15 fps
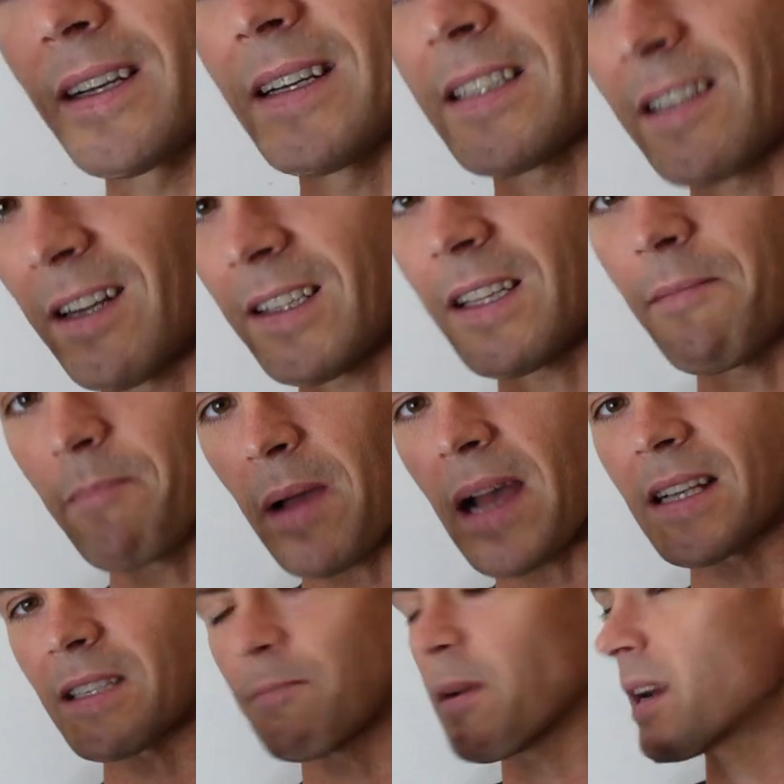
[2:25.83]
It's not the
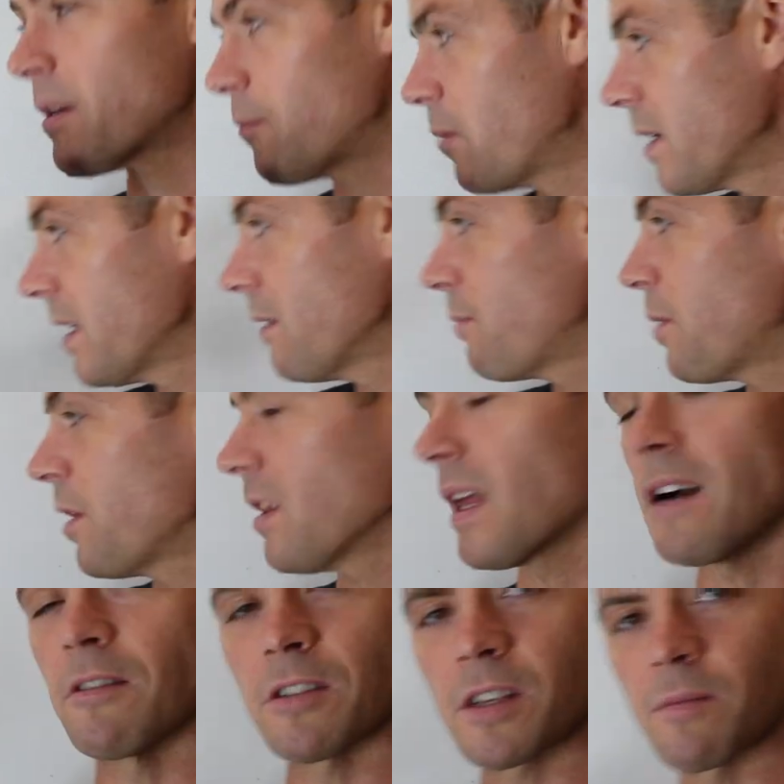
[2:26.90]
best, but it will pull
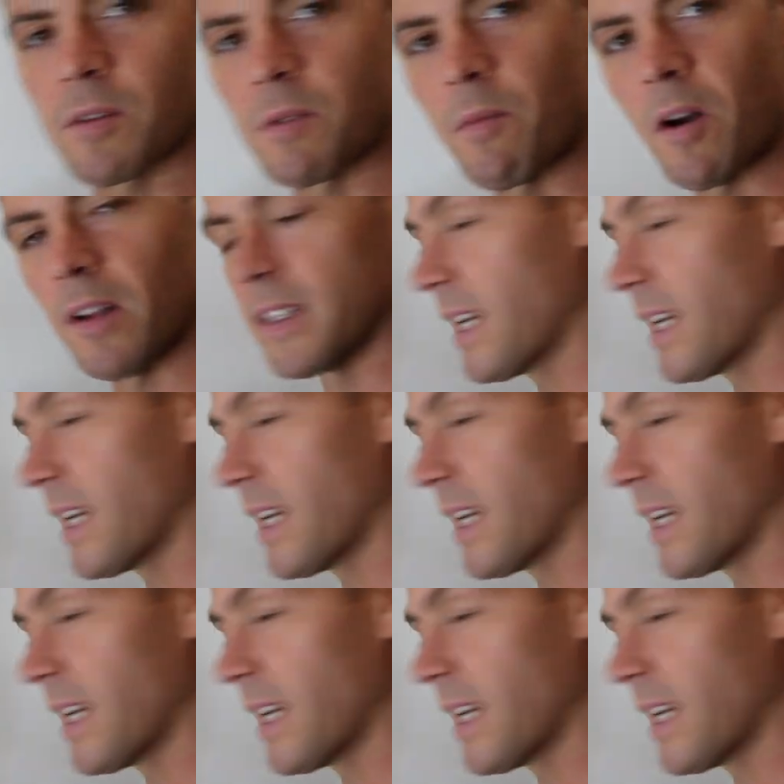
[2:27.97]
out some small